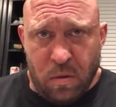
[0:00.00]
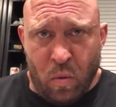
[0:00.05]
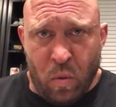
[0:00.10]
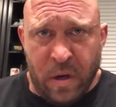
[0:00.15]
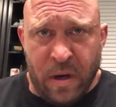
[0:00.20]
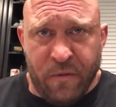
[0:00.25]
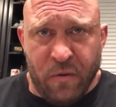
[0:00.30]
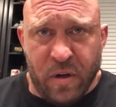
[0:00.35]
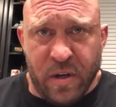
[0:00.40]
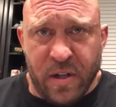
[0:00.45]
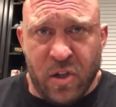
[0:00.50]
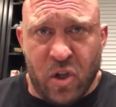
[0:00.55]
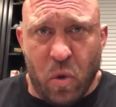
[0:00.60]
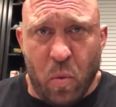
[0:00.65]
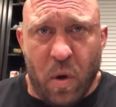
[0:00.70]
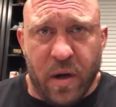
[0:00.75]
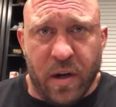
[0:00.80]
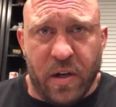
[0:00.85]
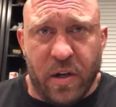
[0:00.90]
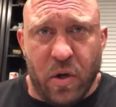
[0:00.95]
Whatever it is you
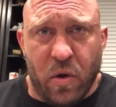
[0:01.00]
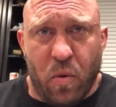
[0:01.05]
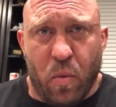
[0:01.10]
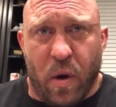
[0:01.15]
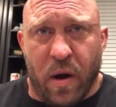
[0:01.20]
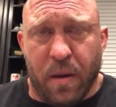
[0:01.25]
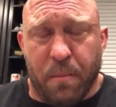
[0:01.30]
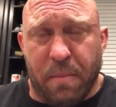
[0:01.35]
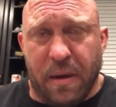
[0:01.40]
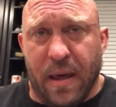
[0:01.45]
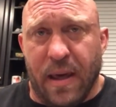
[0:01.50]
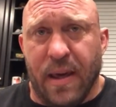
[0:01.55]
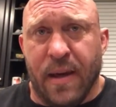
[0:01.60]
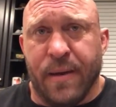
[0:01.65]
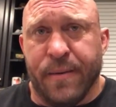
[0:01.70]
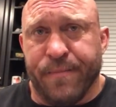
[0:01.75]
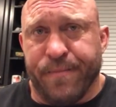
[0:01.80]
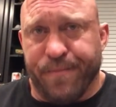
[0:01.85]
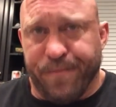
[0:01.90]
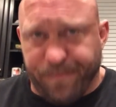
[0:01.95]
want to do, want to
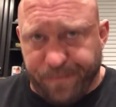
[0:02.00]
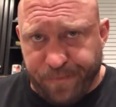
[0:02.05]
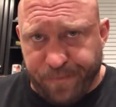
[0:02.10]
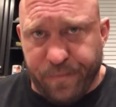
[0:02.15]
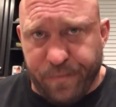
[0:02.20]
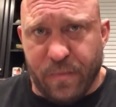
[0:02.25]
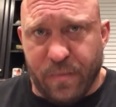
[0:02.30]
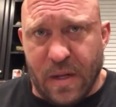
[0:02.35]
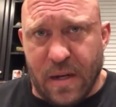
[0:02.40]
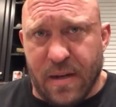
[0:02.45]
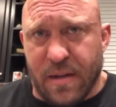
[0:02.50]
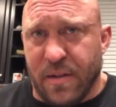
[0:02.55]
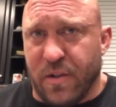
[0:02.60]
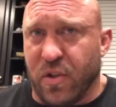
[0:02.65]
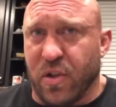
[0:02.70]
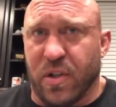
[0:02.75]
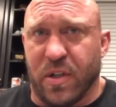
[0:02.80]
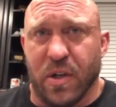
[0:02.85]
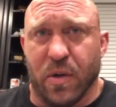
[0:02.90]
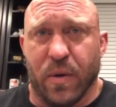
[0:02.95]
be,
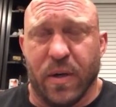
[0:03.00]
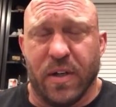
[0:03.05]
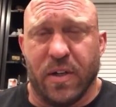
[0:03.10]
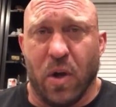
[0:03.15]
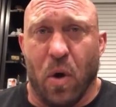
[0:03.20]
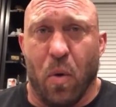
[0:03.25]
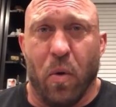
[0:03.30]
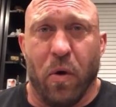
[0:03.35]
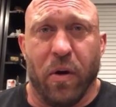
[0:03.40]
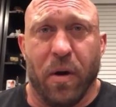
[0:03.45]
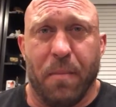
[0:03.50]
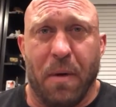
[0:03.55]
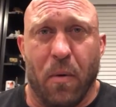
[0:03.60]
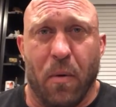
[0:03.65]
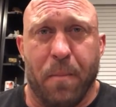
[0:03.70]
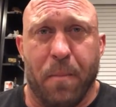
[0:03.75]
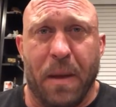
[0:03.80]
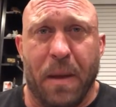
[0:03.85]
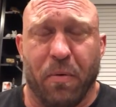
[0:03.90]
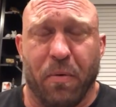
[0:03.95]
just do it. Don't worry about
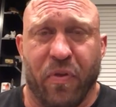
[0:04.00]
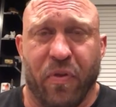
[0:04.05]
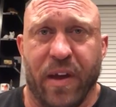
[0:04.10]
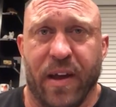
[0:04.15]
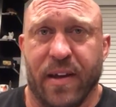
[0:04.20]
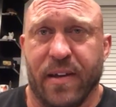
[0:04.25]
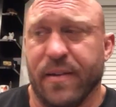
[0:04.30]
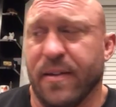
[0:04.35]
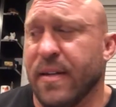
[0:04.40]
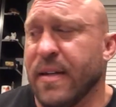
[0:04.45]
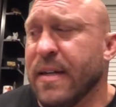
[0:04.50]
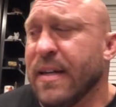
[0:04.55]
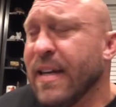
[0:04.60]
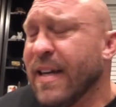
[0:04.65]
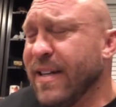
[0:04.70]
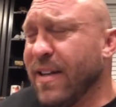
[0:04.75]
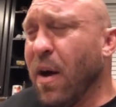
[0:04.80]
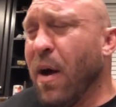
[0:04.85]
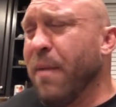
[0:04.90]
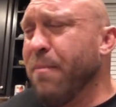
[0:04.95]
what people think.
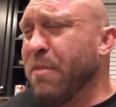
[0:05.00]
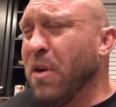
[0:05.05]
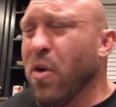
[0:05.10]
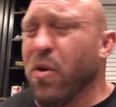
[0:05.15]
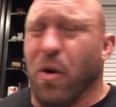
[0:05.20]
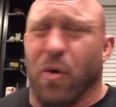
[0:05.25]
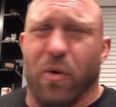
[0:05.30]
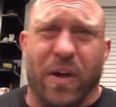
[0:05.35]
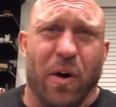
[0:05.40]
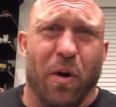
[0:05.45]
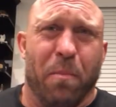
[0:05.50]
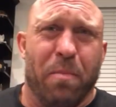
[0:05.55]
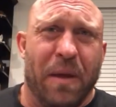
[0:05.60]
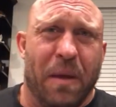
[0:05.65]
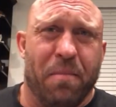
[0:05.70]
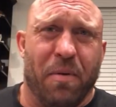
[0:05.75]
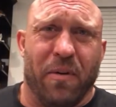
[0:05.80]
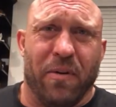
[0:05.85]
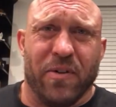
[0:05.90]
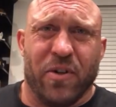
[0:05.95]
Don't go kill
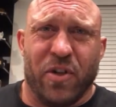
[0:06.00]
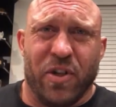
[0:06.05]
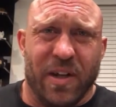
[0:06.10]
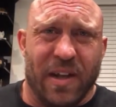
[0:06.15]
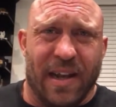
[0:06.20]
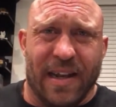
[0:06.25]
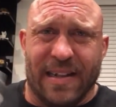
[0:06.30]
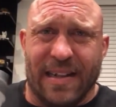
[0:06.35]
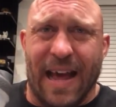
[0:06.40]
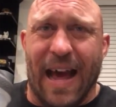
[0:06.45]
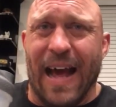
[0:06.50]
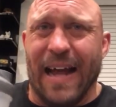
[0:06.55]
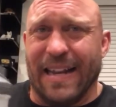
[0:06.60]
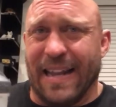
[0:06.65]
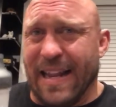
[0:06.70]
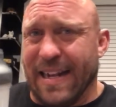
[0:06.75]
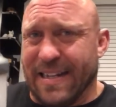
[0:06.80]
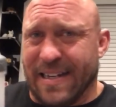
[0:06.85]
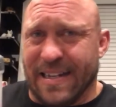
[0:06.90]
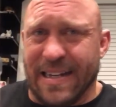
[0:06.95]
people or shit like that.
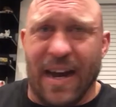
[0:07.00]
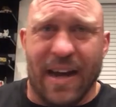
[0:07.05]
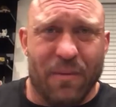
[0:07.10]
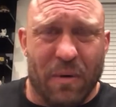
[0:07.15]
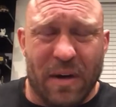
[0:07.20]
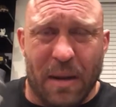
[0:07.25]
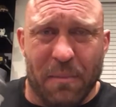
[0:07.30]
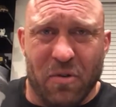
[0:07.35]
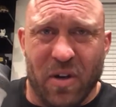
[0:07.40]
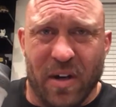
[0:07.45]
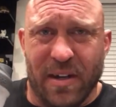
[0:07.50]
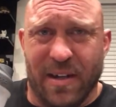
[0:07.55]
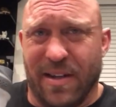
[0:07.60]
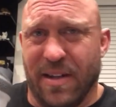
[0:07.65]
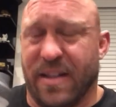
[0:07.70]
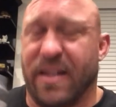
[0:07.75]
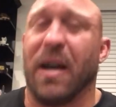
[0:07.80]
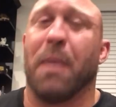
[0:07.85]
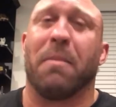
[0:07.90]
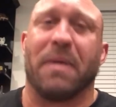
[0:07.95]
That's not what I'm trying to,
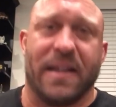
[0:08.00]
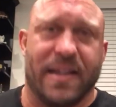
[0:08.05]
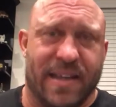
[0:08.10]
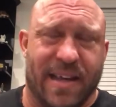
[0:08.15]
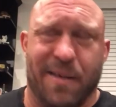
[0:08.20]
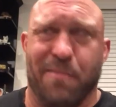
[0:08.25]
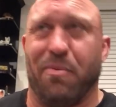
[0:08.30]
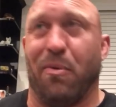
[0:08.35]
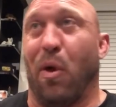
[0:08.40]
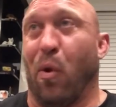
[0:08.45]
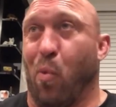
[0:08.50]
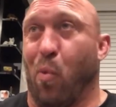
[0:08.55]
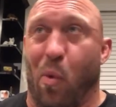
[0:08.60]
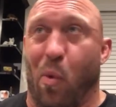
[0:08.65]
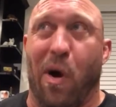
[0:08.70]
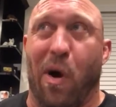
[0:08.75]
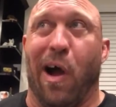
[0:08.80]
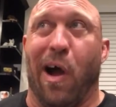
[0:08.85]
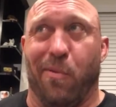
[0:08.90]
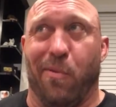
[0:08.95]
because somebody's going to be like,
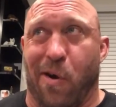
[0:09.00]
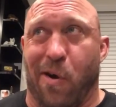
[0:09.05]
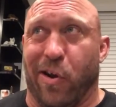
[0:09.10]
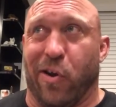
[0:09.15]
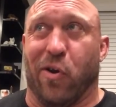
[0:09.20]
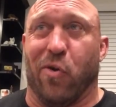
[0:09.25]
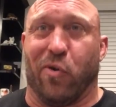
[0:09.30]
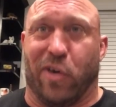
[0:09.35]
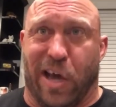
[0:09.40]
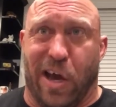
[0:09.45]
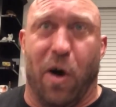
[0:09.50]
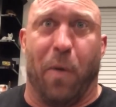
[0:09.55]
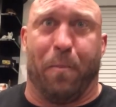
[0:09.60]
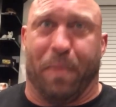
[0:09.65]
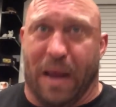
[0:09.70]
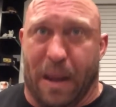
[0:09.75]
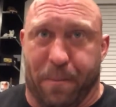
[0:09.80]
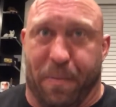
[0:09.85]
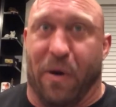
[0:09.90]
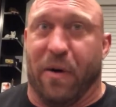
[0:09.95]
well, I want to go kill
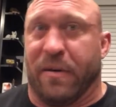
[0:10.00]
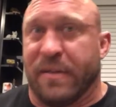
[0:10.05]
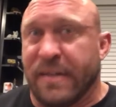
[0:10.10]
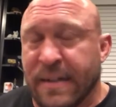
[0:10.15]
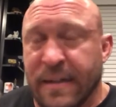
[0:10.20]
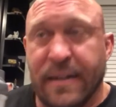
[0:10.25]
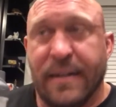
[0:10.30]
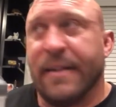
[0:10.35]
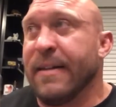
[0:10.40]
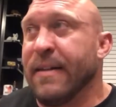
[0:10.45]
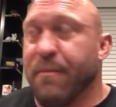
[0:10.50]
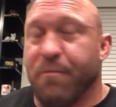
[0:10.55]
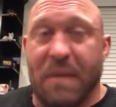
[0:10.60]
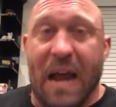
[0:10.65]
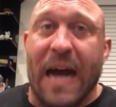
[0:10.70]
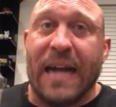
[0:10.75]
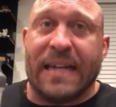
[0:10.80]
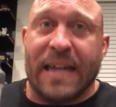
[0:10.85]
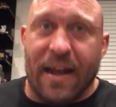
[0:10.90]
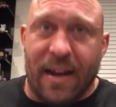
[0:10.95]
people.
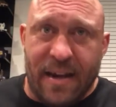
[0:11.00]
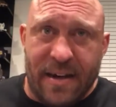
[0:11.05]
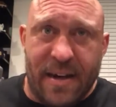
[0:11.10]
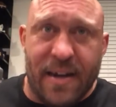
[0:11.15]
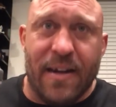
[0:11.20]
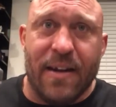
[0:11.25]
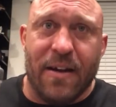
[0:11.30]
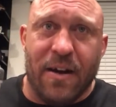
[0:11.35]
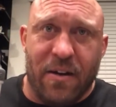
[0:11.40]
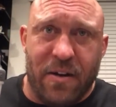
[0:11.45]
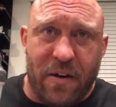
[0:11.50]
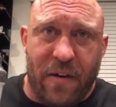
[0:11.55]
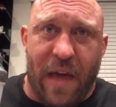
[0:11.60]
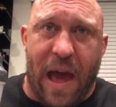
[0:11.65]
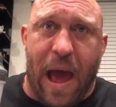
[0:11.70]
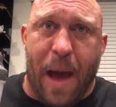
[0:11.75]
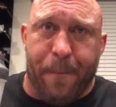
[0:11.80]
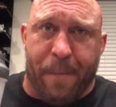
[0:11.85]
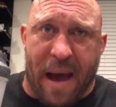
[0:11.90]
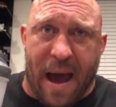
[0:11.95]
Not telling you to go do
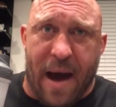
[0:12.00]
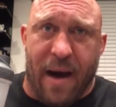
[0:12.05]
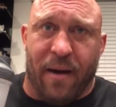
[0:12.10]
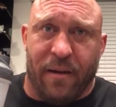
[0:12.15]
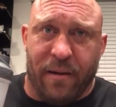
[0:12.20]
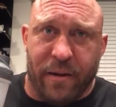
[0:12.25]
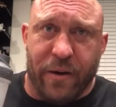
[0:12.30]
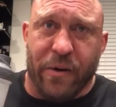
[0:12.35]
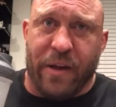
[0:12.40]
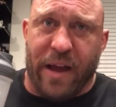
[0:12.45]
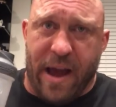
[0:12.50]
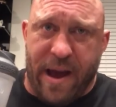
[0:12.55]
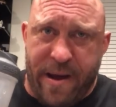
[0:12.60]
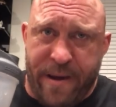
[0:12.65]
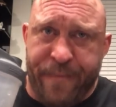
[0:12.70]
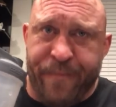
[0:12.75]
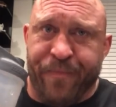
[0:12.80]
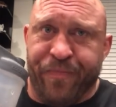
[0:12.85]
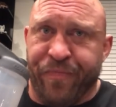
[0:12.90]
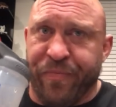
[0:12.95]
that, pal,
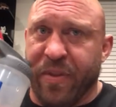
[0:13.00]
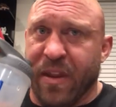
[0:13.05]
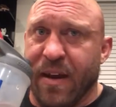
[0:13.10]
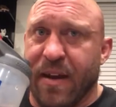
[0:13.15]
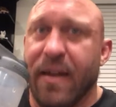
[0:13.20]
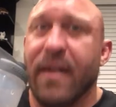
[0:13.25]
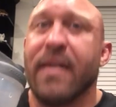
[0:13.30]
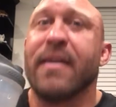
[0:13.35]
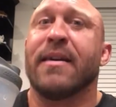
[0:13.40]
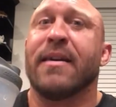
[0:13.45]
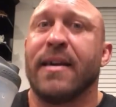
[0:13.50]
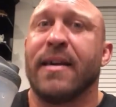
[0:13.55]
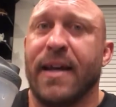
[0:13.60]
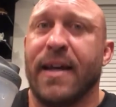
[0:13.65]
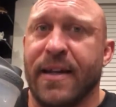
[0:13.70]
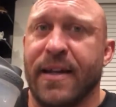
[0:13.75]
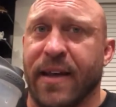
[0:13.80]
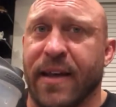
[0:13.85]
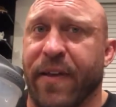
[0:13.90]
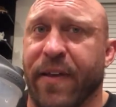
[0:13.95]
okay?
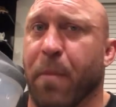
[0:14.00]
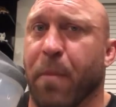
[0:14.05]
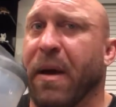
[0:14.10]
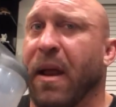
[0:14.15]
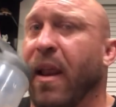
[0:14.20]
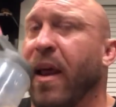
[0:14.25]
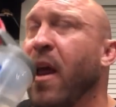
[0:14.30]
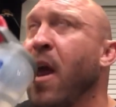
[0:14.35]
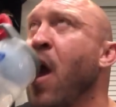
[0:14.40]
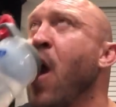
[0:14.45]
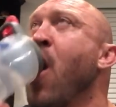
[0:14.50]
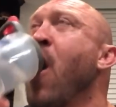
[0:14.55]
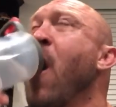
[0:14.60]
Easy there, Billy.